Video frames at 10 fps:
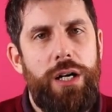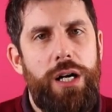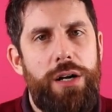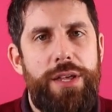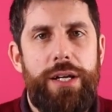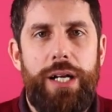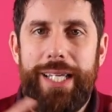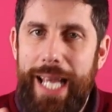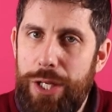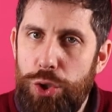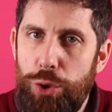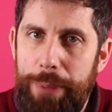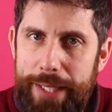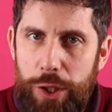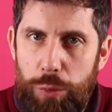are there again no
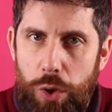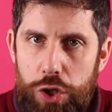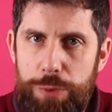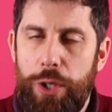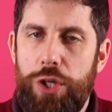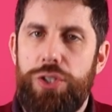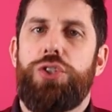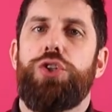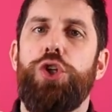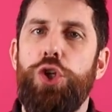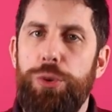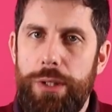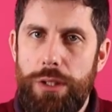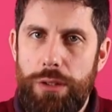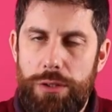bidding wars because it's new
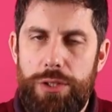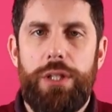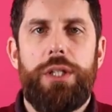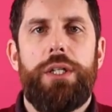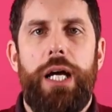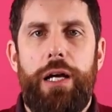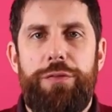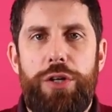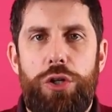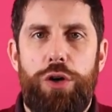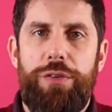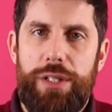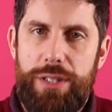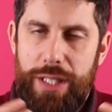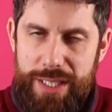build. If your offer
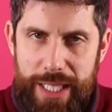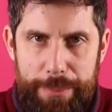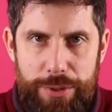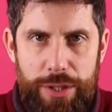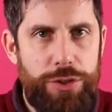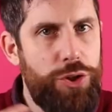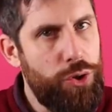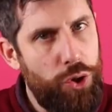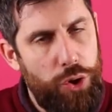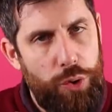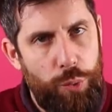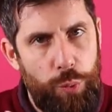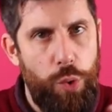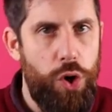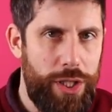is accepted, you're not
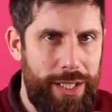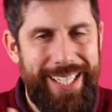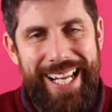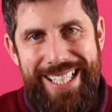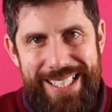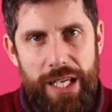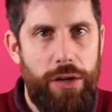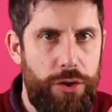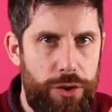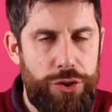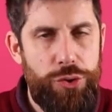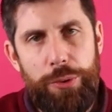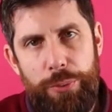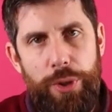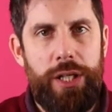warring against others who
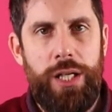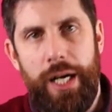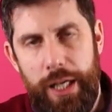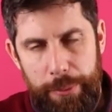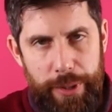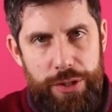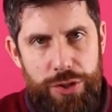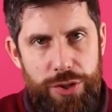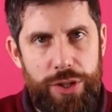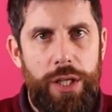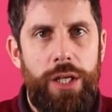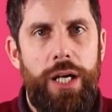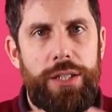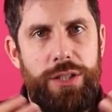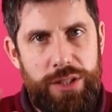are putting in higher bids.
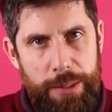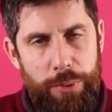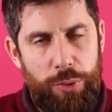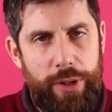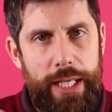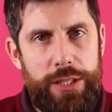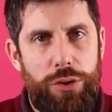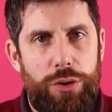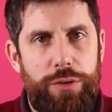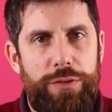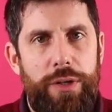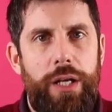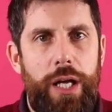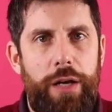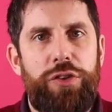It's a simple case of
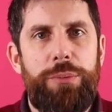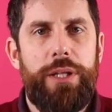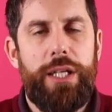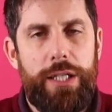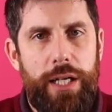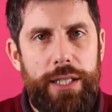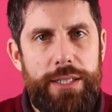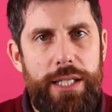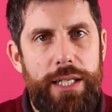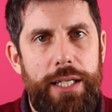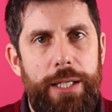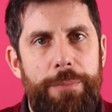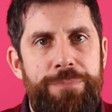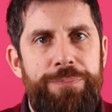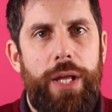if you meet the criteria
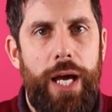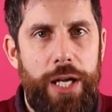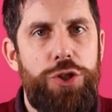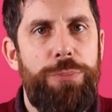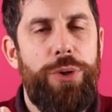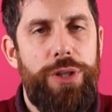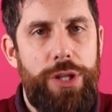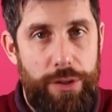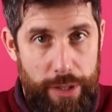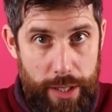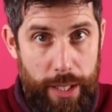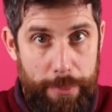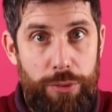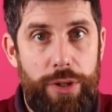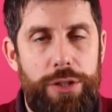and you put in the, the
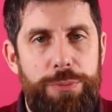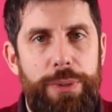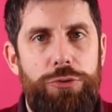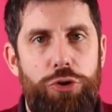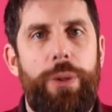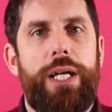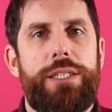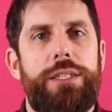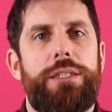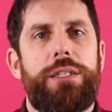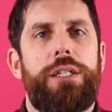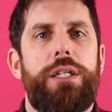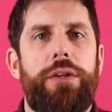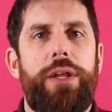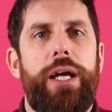amount that's been requested,
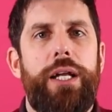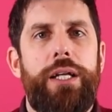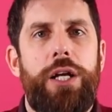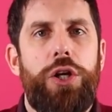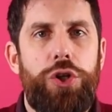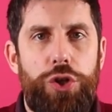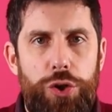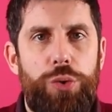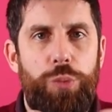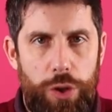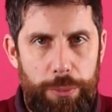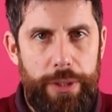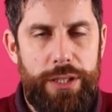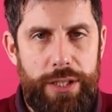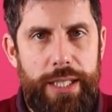then you will
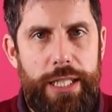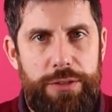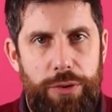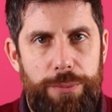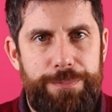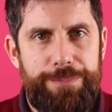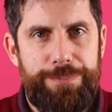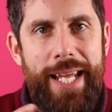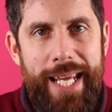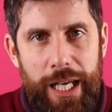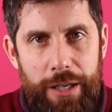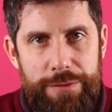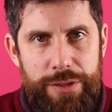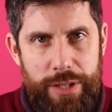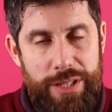be successful.
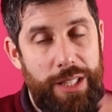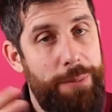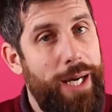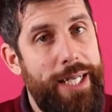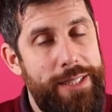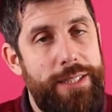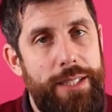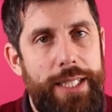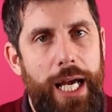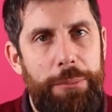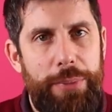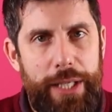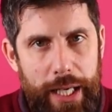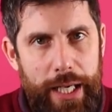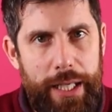Negatives is the demand can be
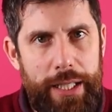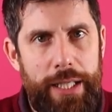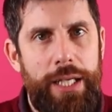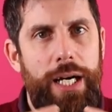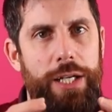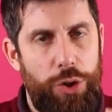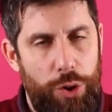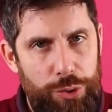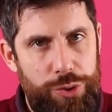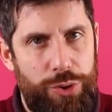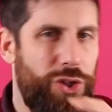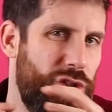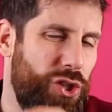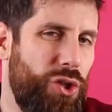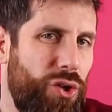high and also the
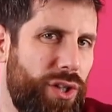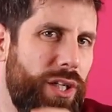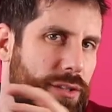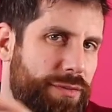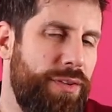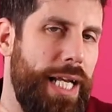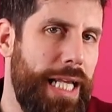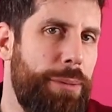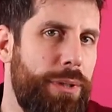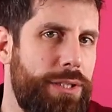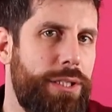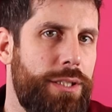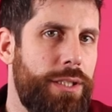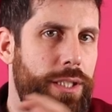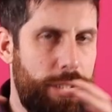stock is very
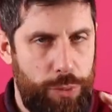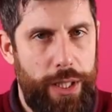limited as